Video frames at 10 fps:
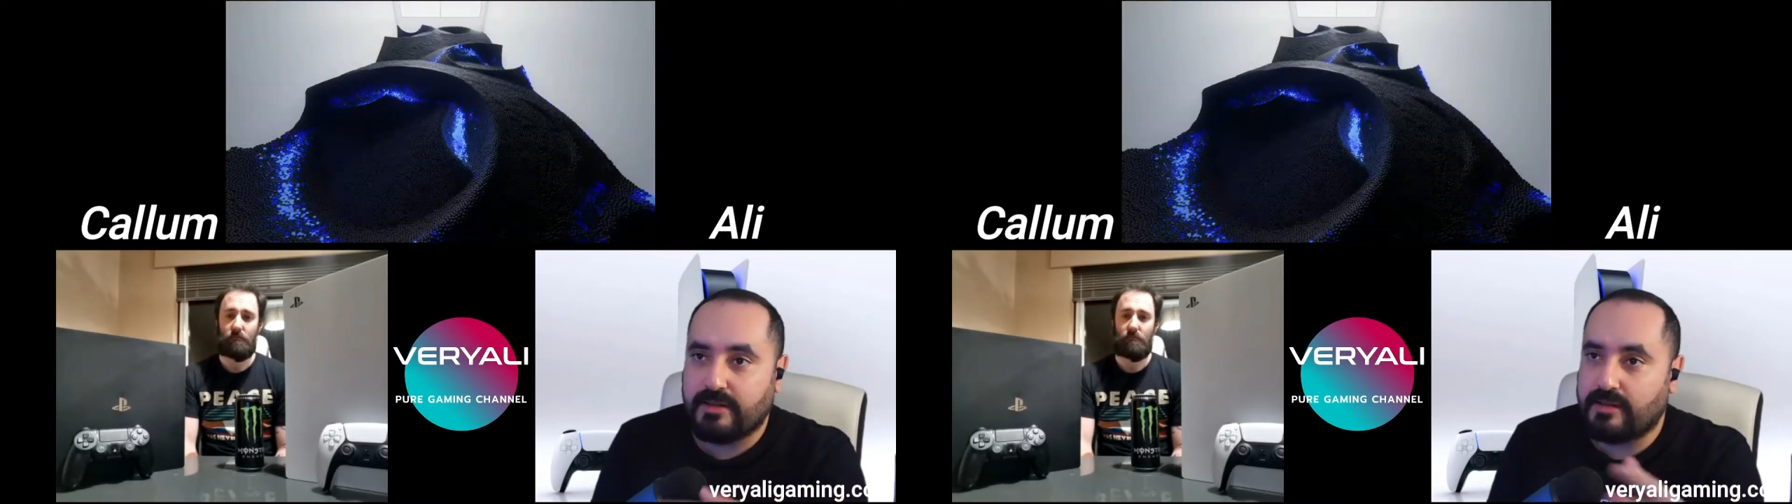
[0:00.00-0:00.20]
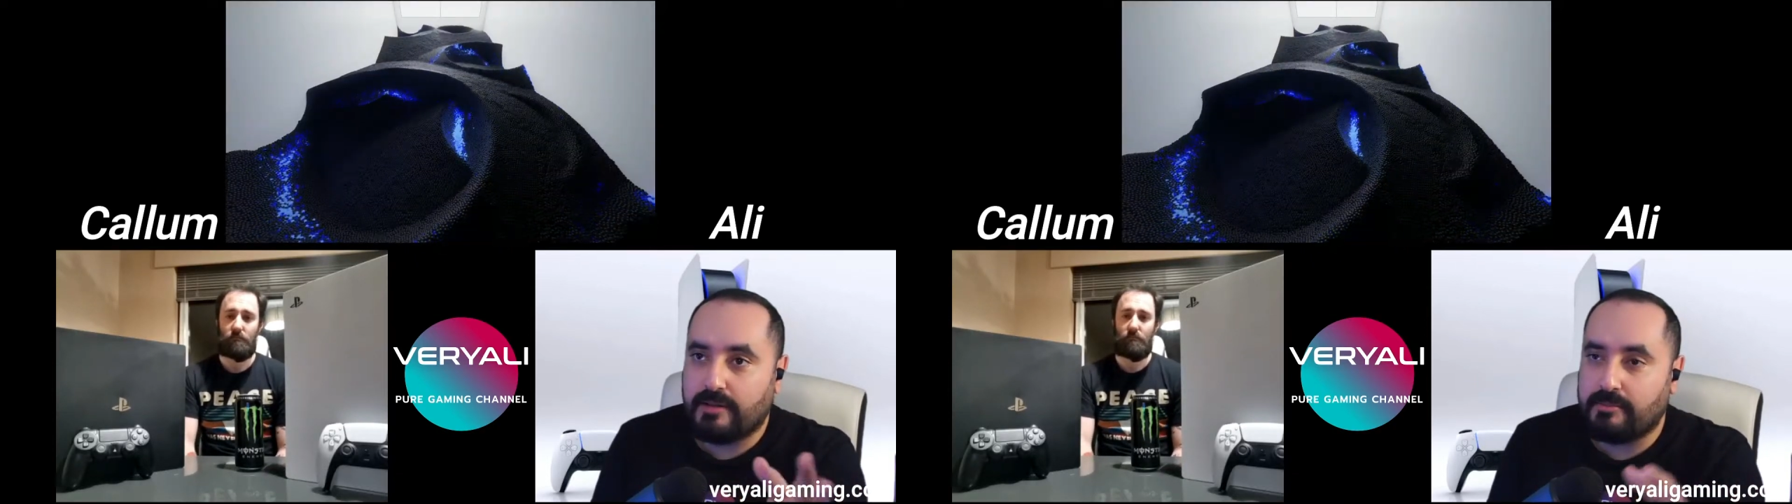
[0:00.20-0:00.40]

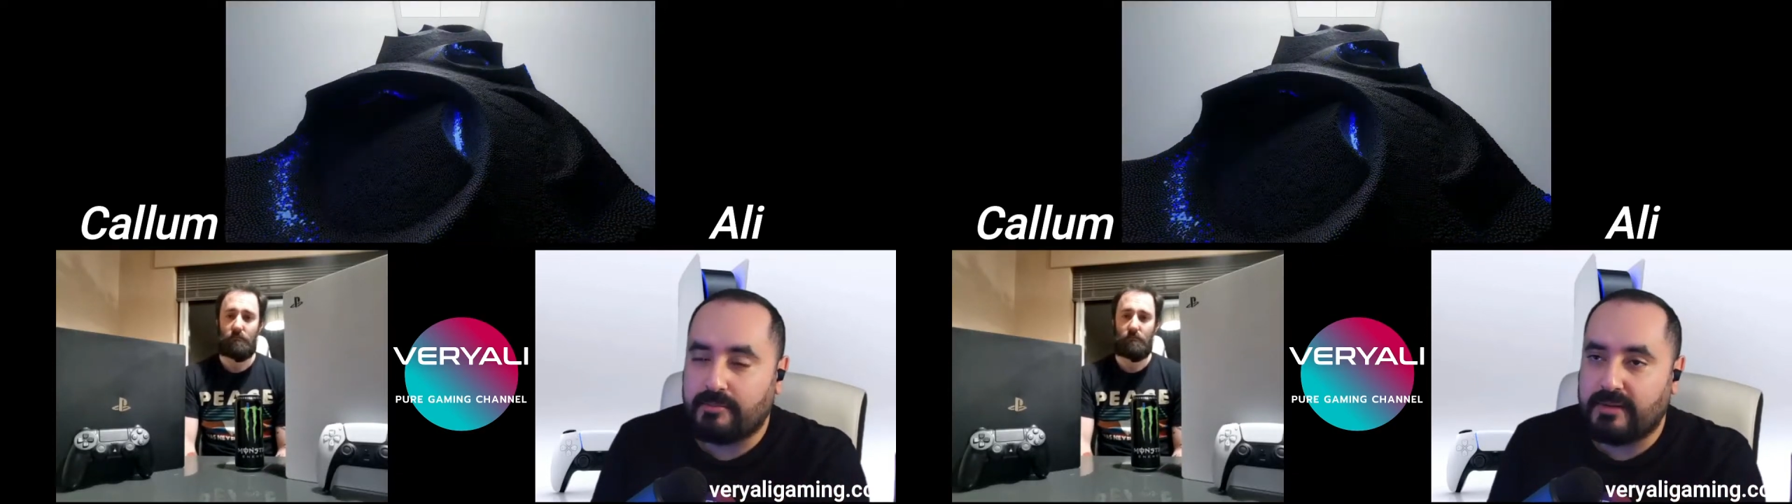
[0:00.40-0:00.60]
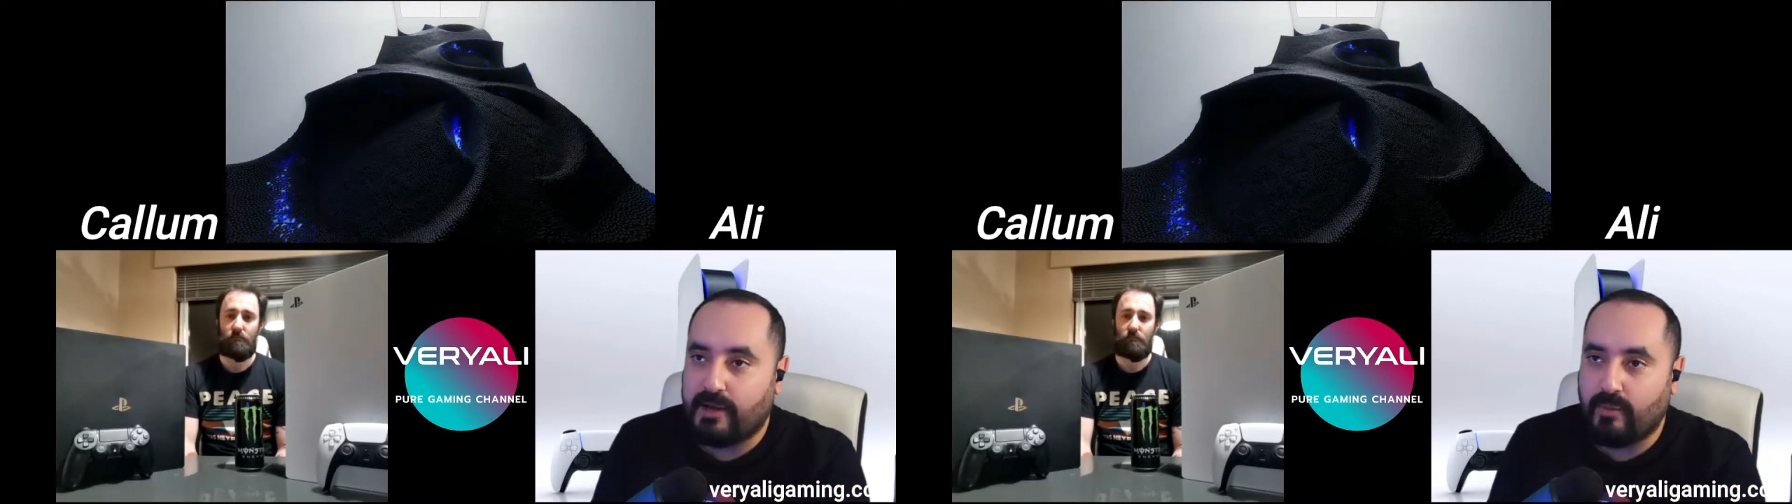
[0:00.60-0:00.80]

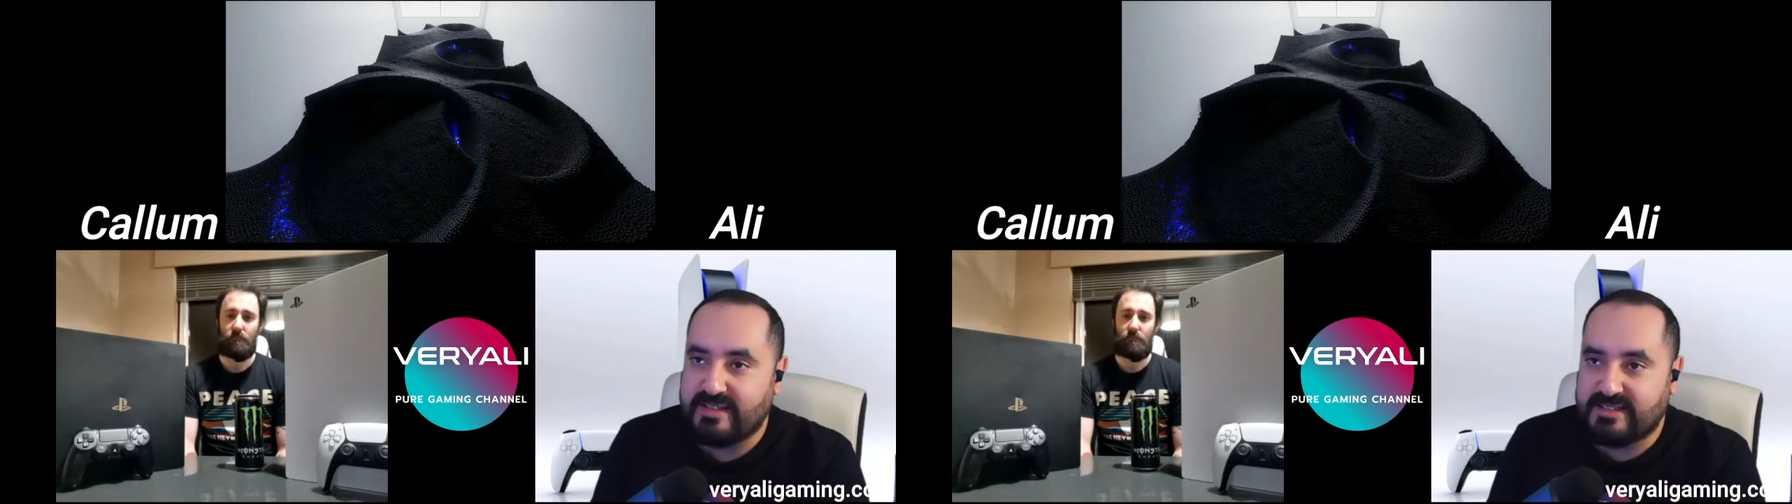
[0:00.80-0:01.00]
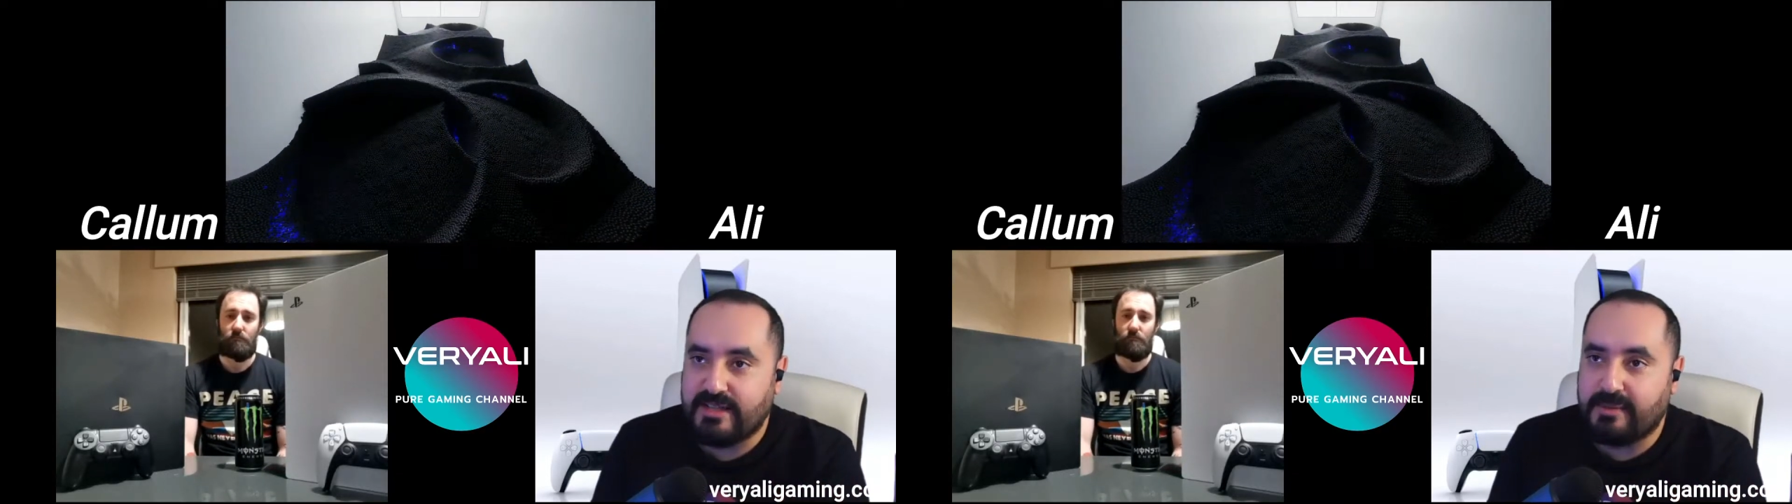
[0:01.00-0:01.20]
like
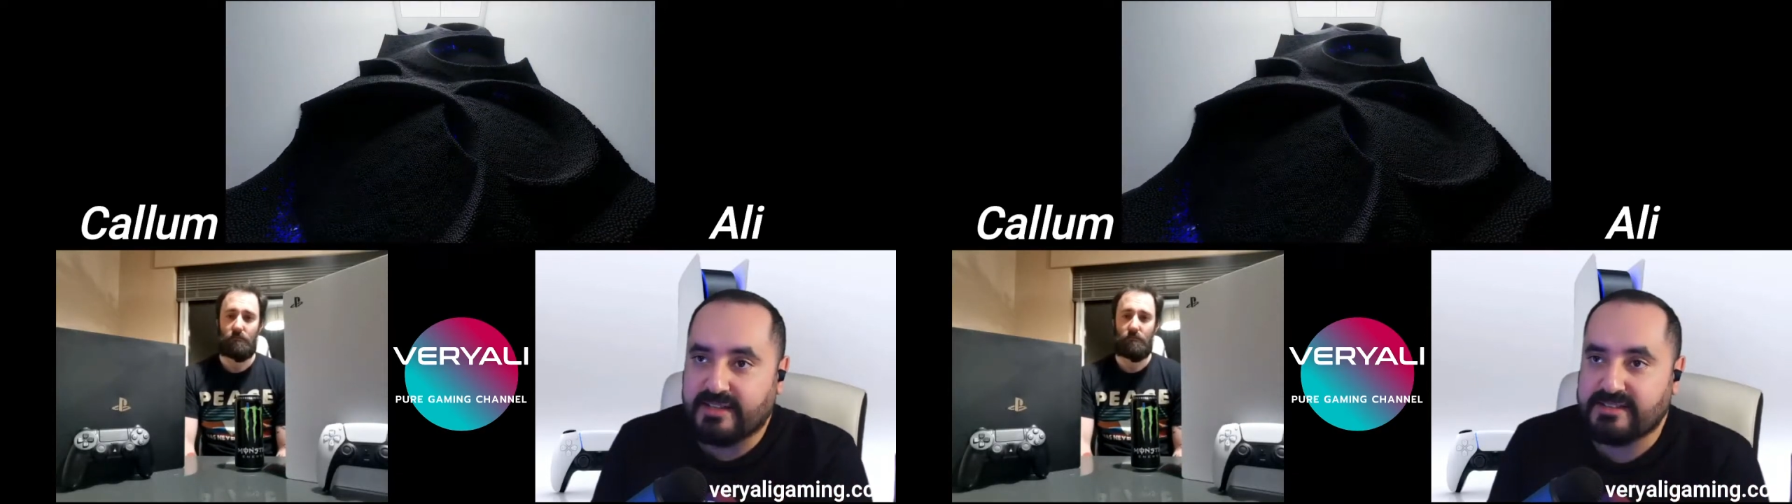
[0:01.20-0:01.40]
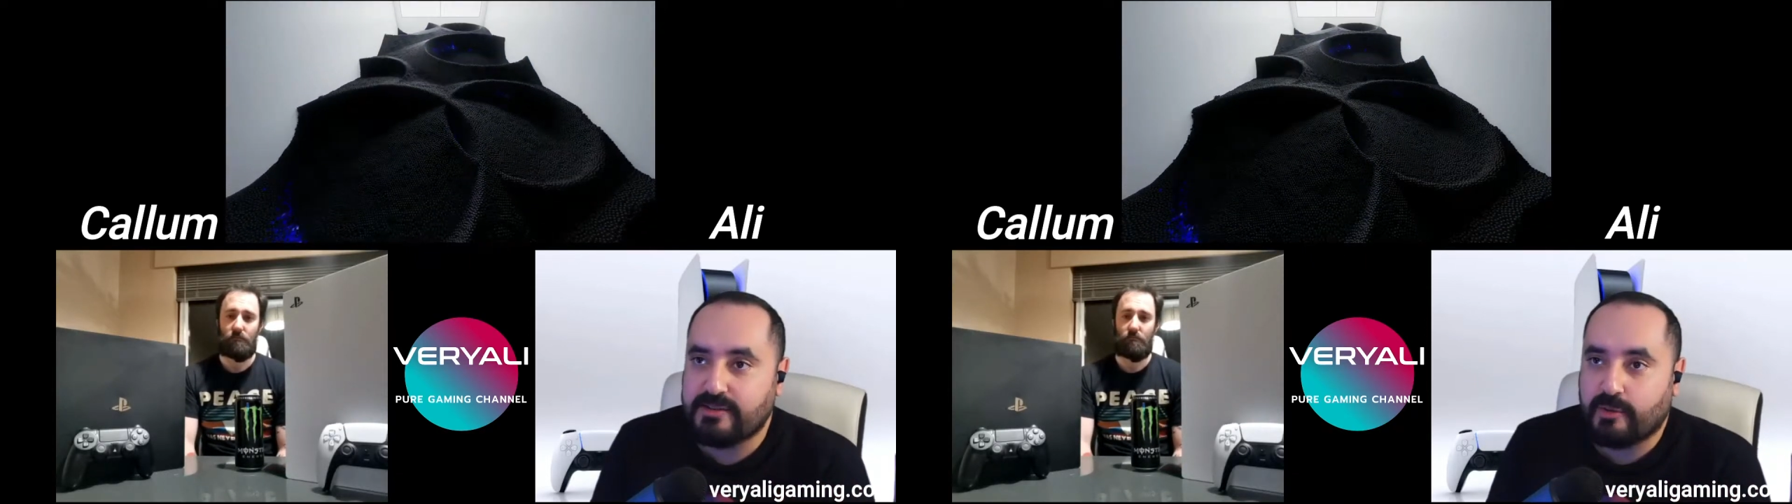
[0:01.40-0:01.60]
was
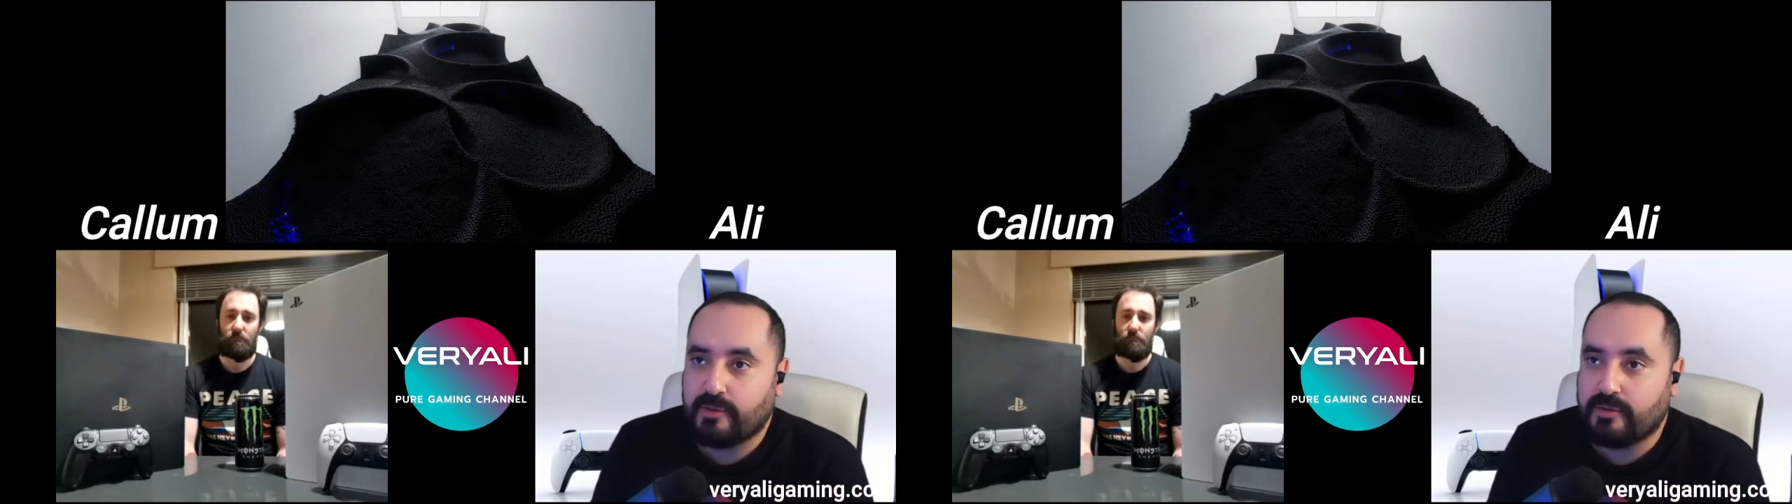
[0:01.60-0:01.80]
seamless,